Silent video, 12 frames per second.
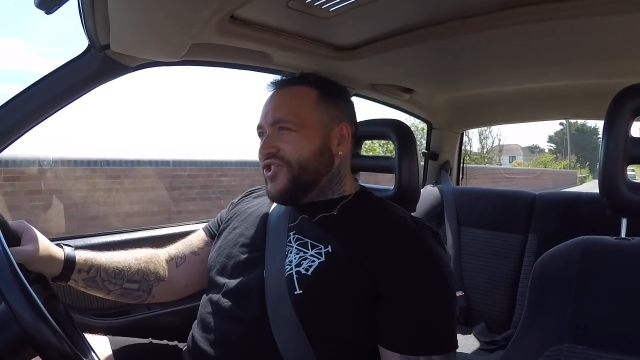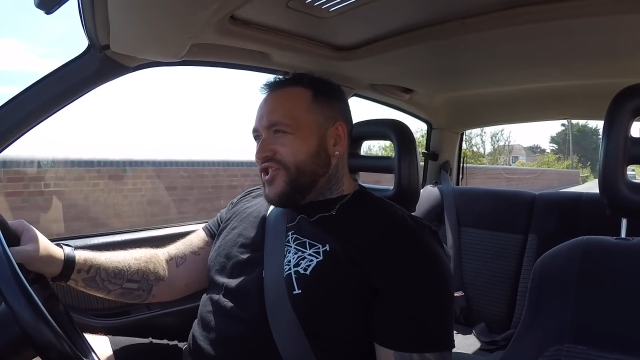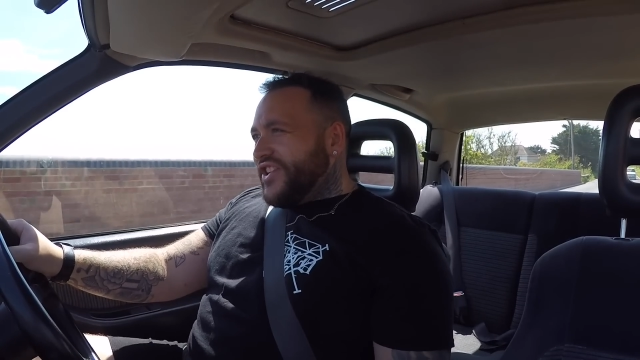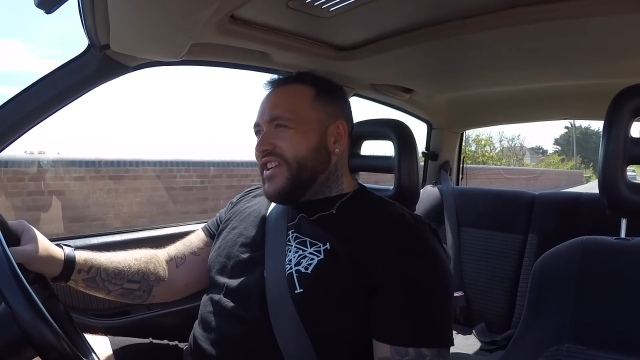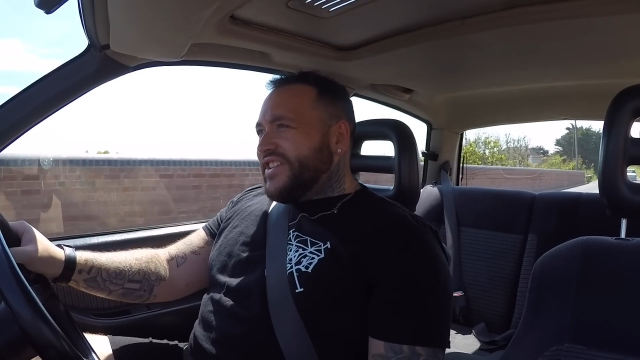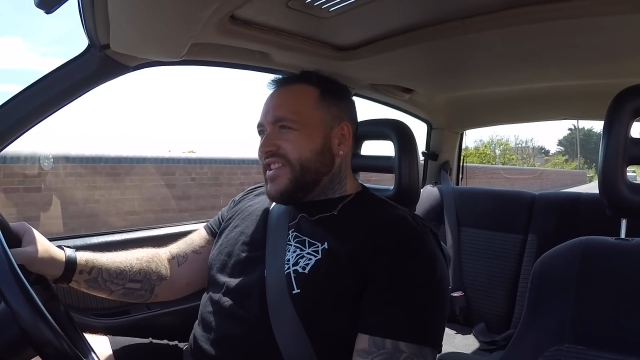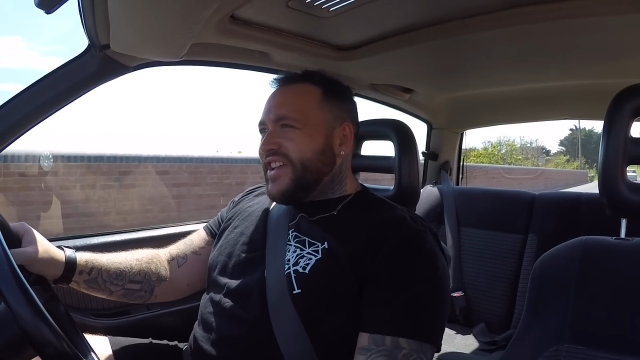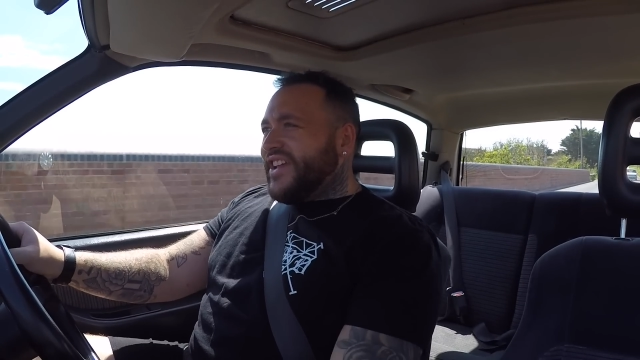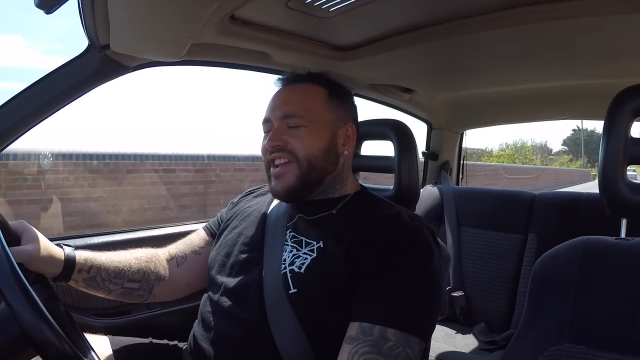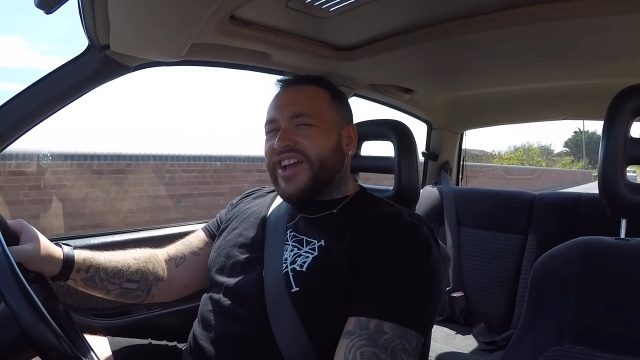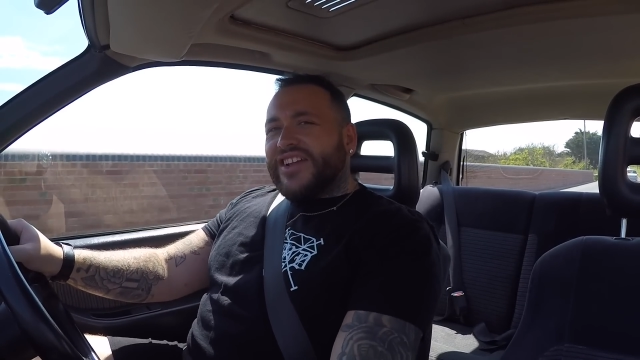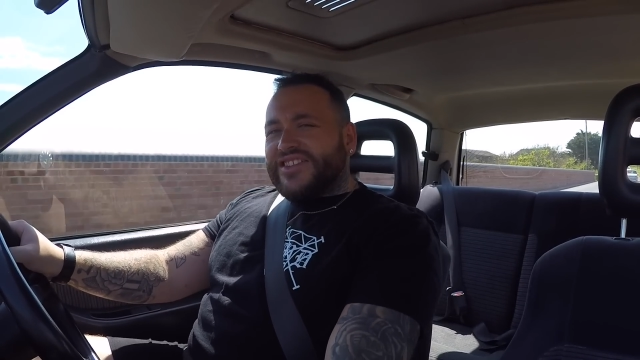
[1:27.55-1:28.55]

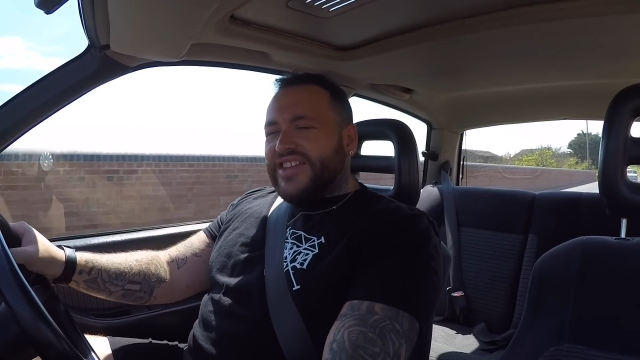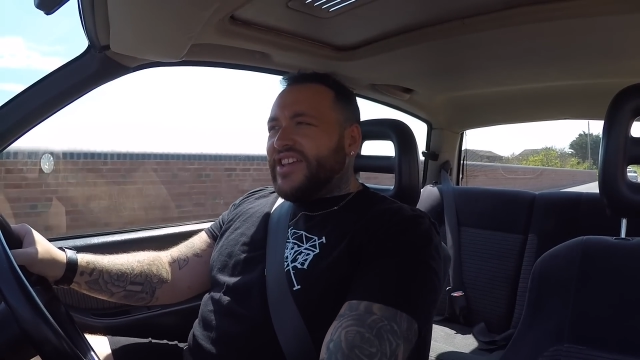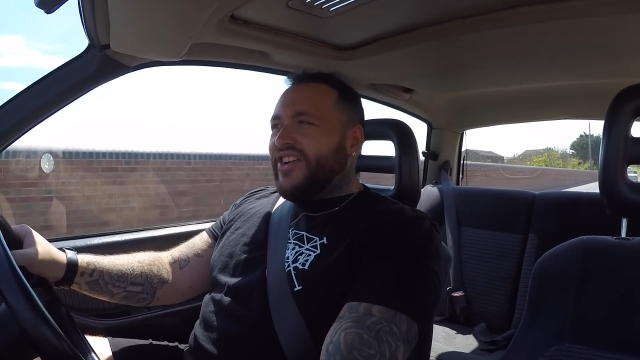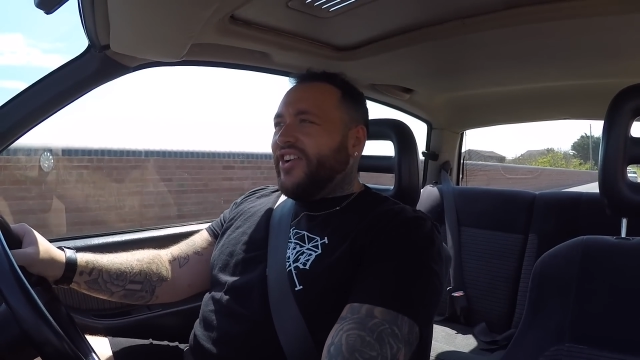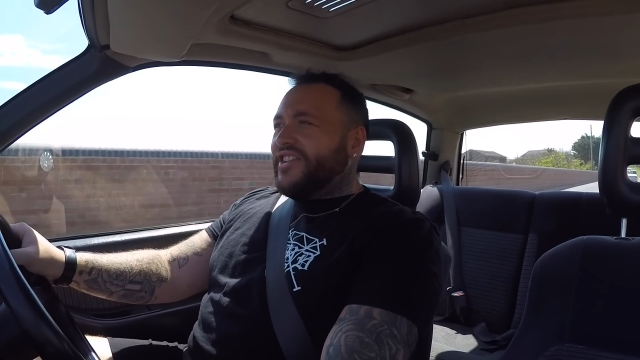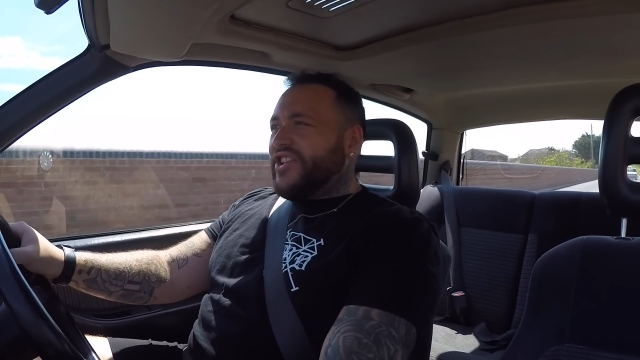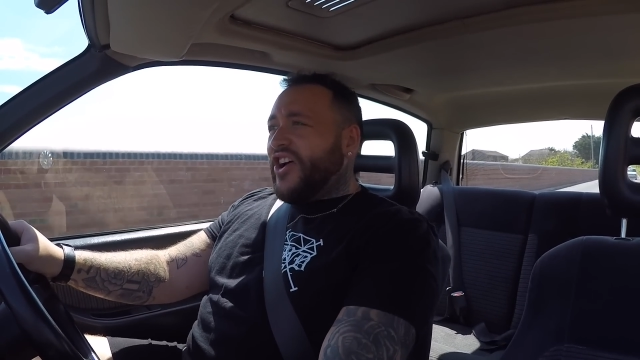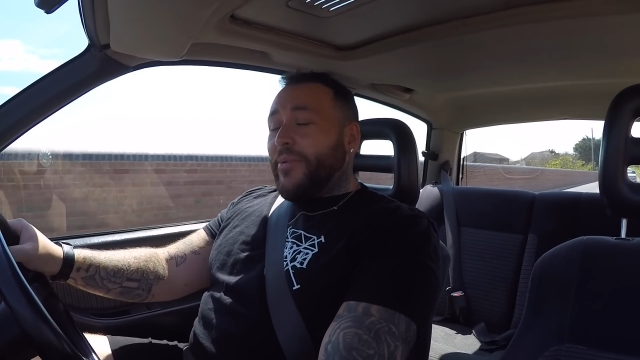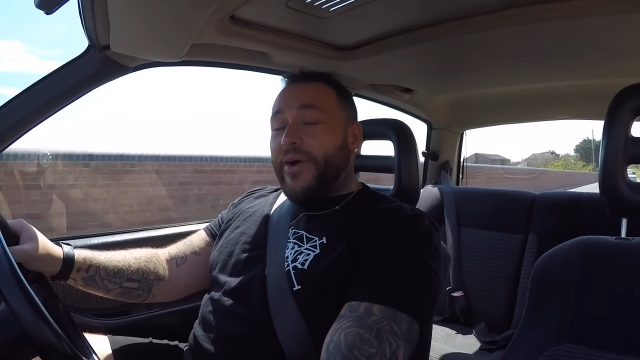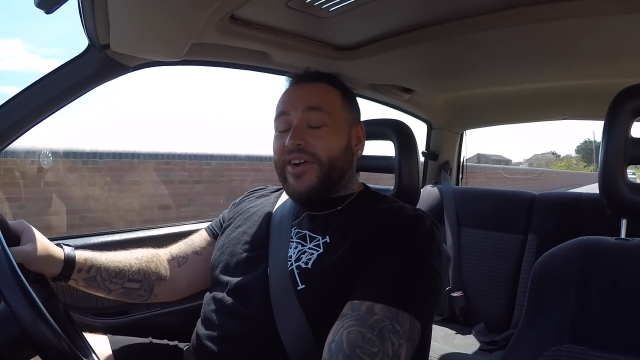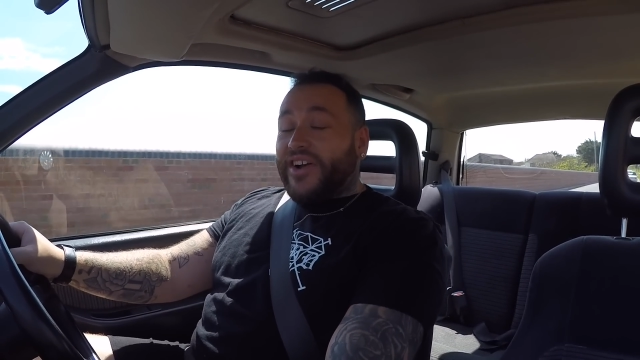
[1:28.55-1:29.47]
GTi Turbo,